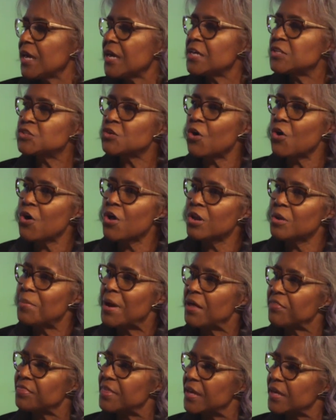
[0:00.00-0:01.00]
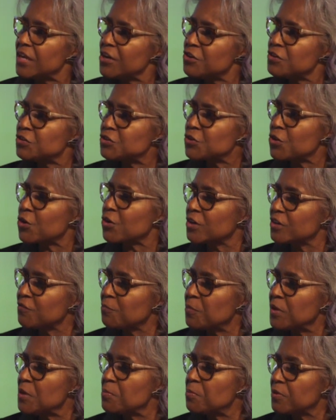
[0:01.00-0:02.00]
It's all about that inner circle
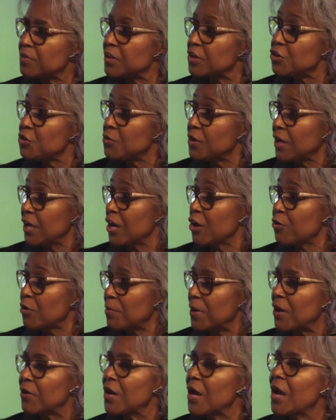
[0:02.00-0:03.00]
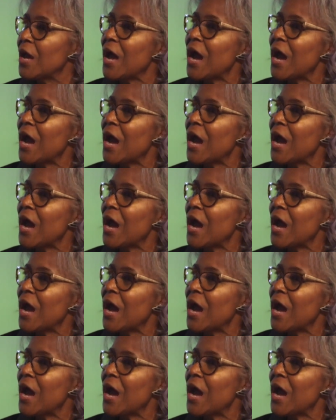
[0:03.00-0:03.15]
of people that you care about.